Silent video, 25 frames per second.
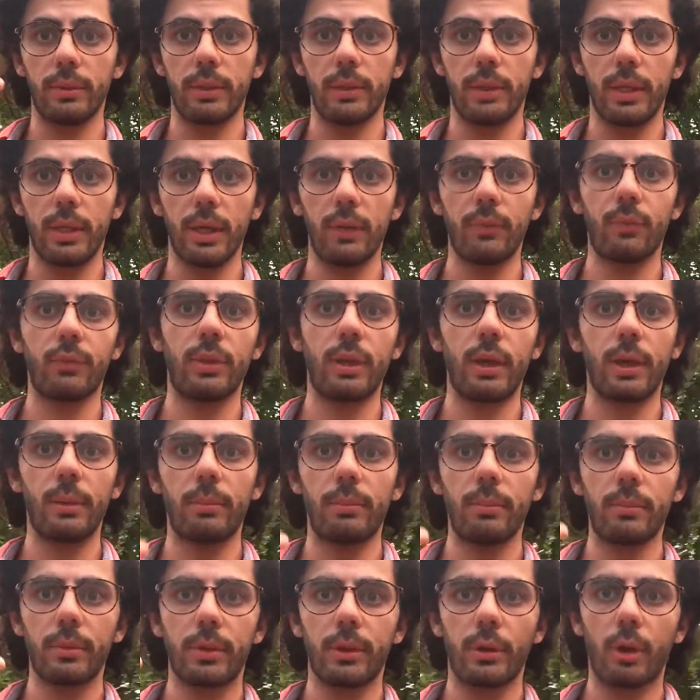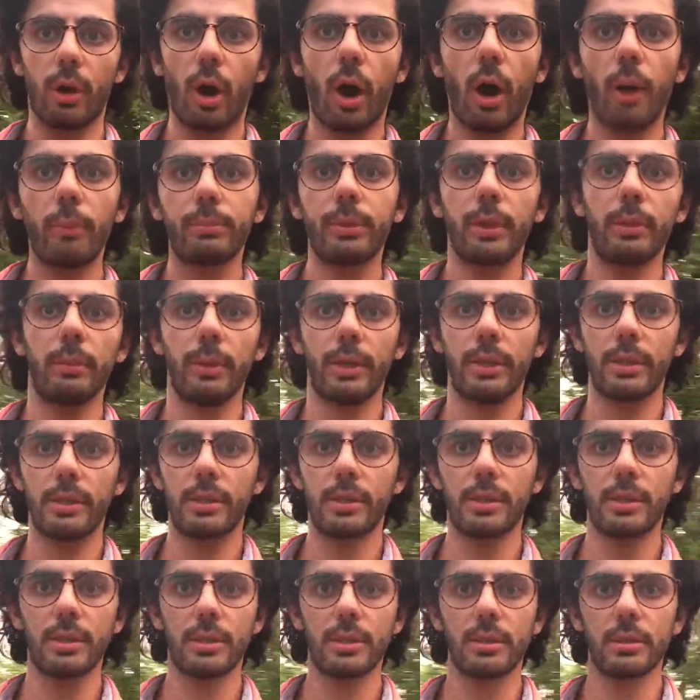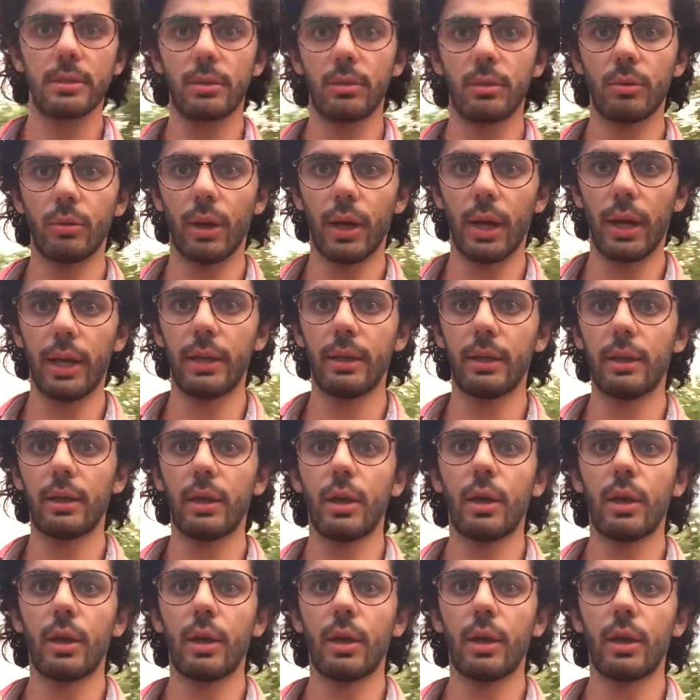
give them compliments, right?